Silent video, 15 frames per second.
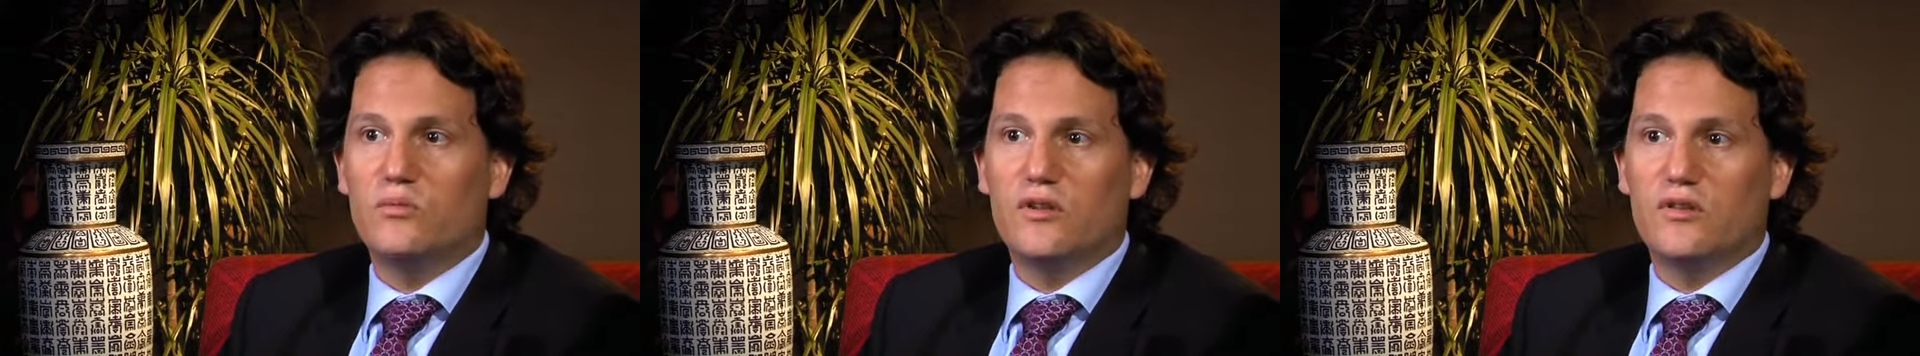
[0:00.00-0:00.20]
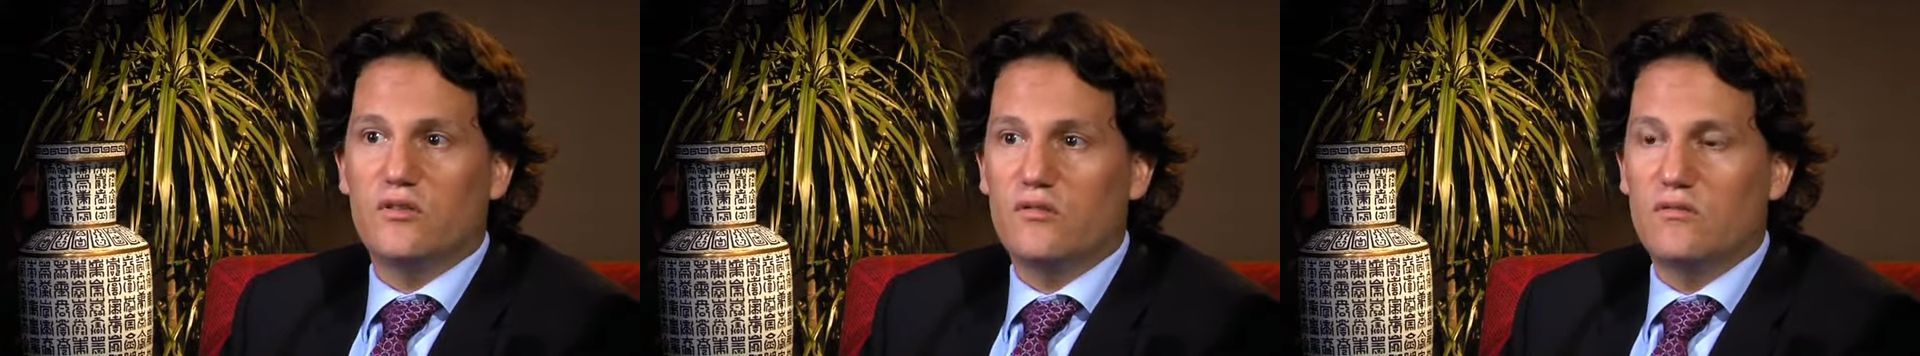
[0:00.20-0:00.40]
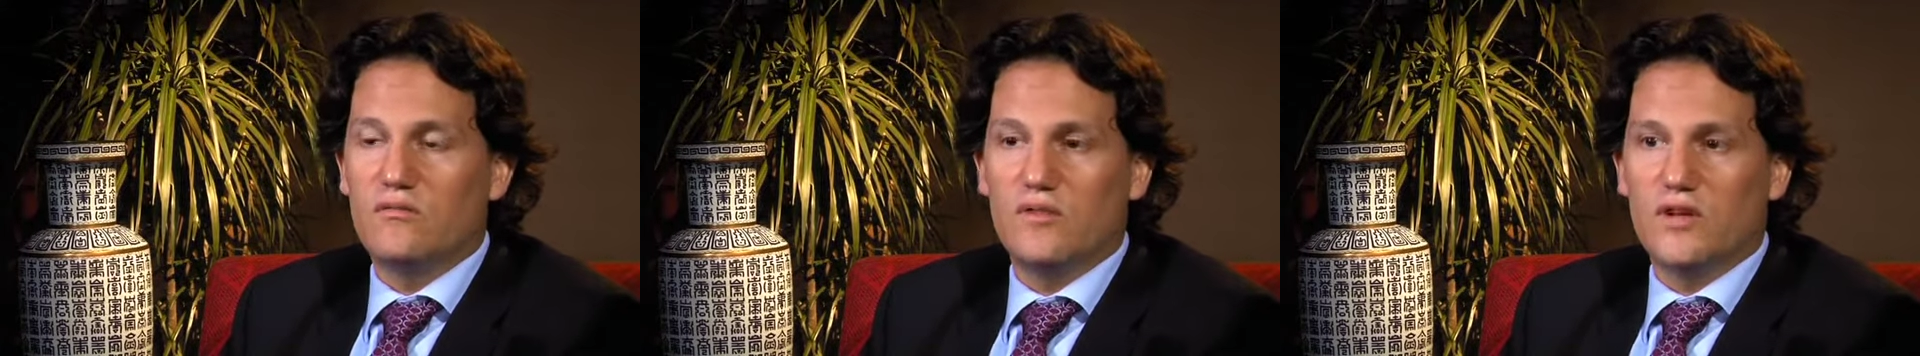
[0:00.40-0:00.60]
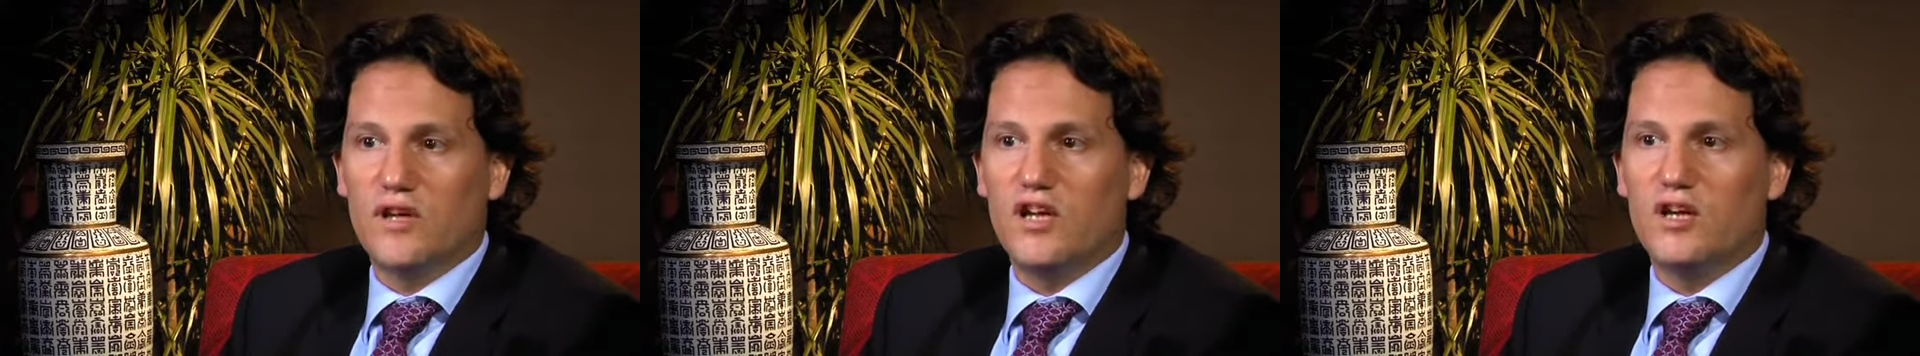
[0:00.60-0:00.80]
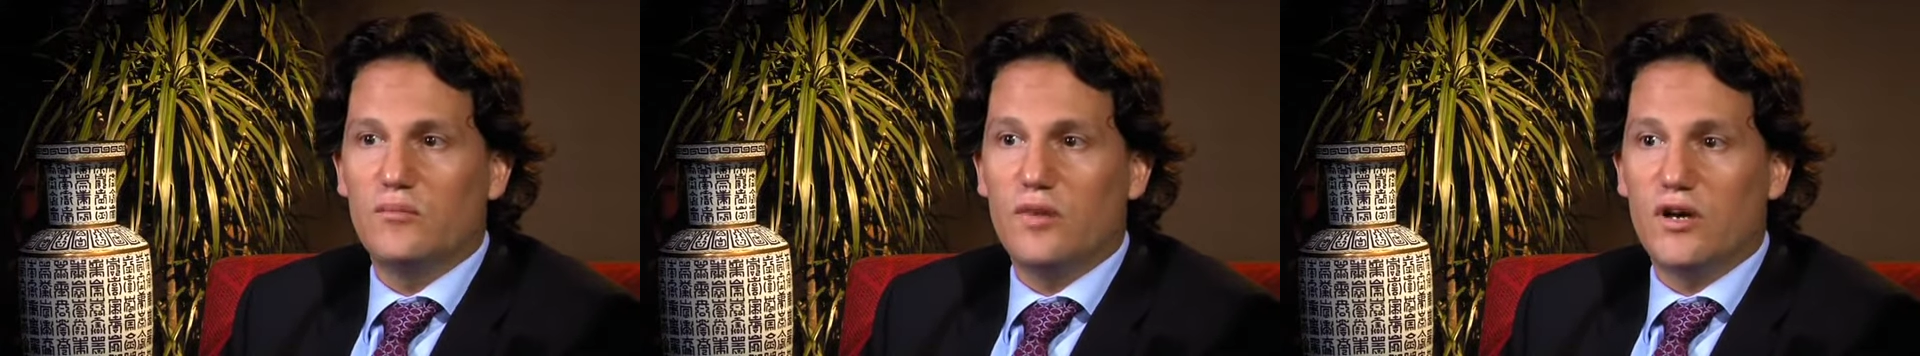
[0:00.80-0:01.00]
with
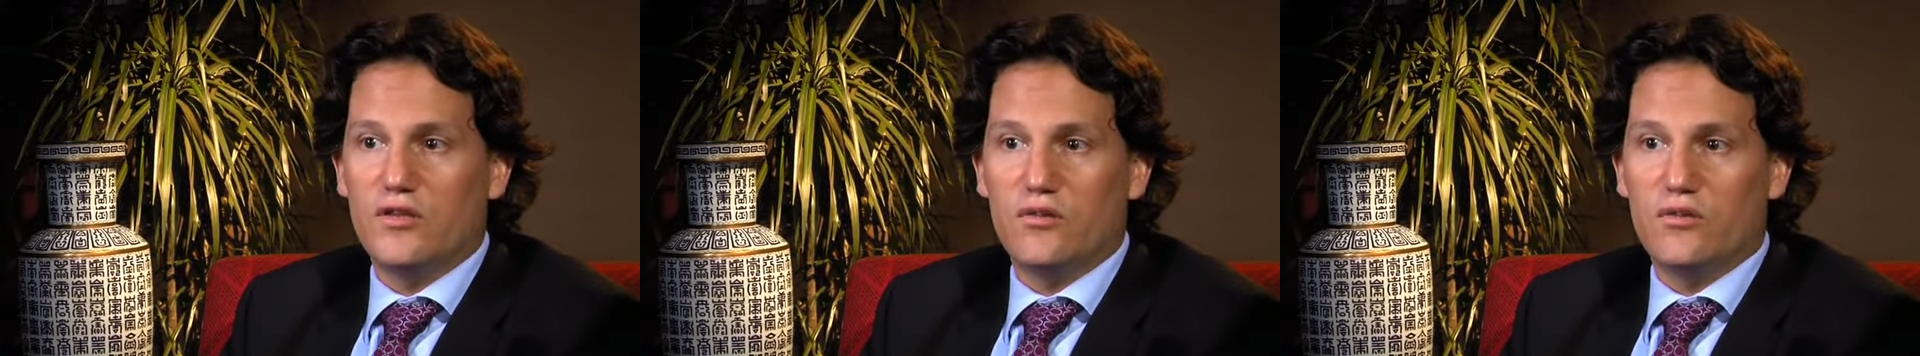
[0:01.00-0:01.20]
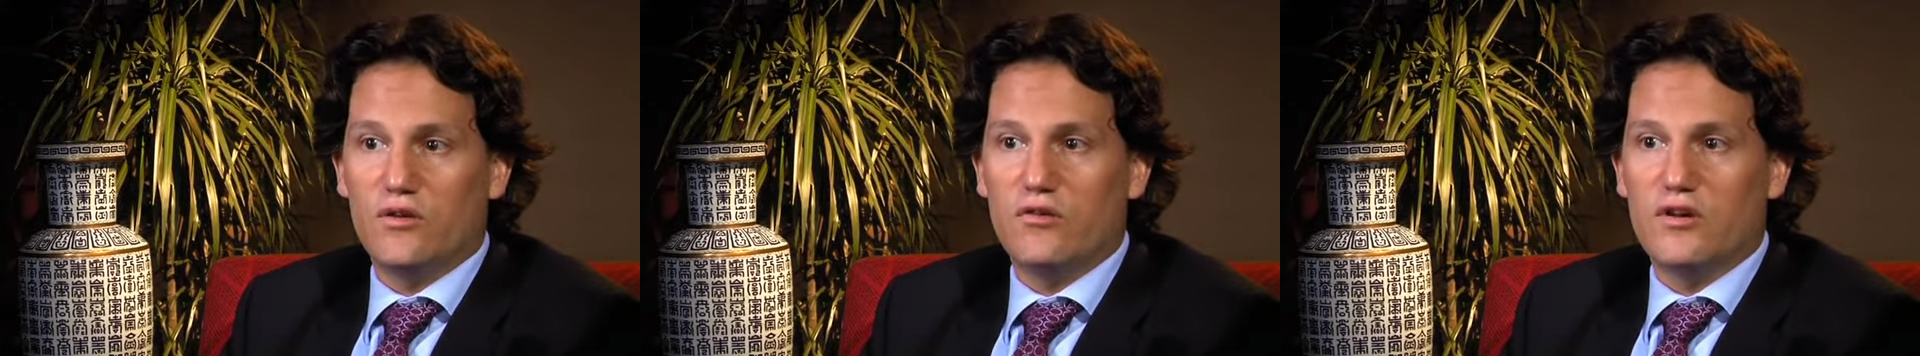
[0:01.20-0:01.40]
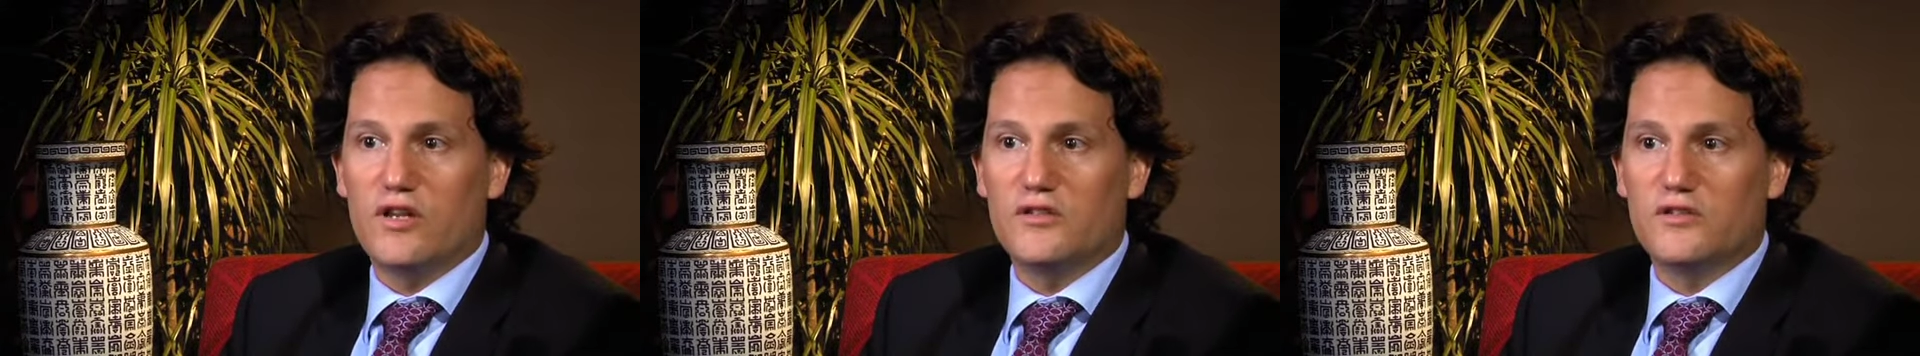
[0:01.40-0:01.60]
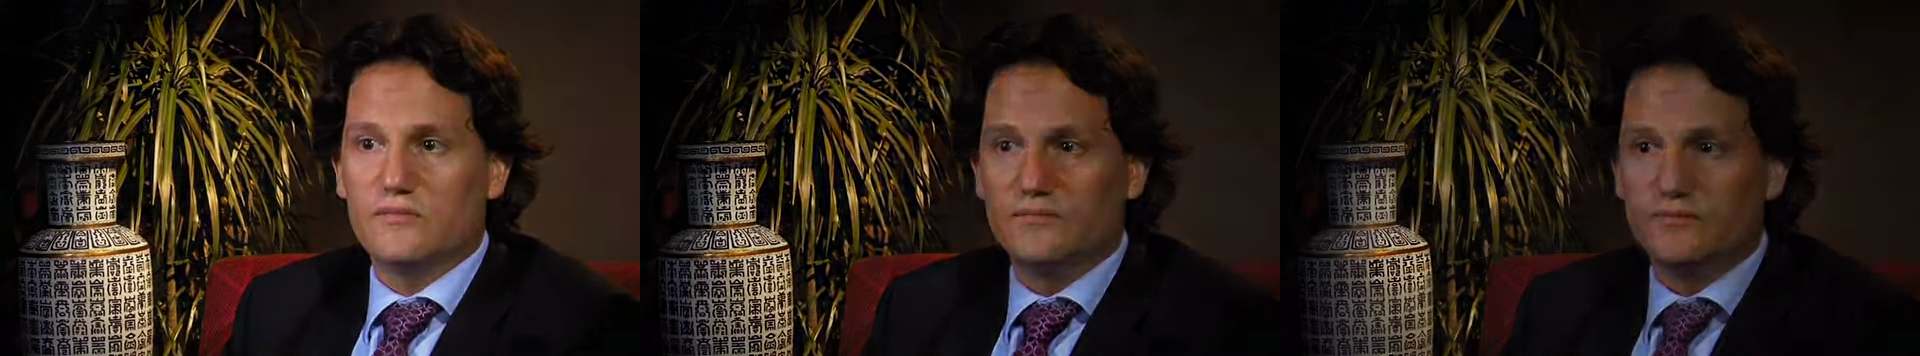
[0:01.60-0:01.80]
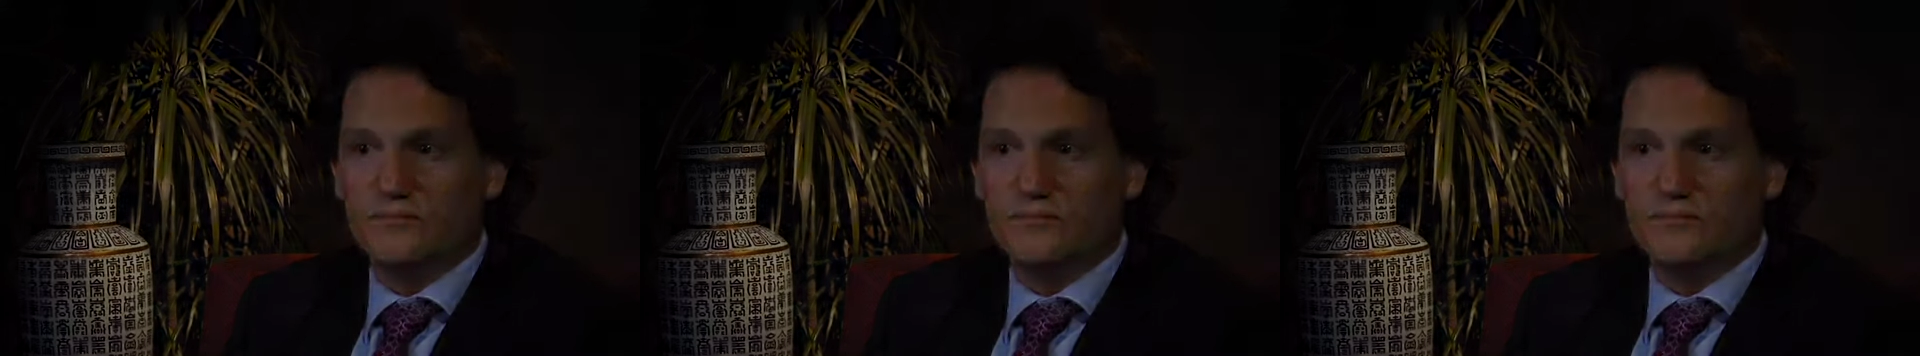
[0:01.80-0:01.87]
by the authorities.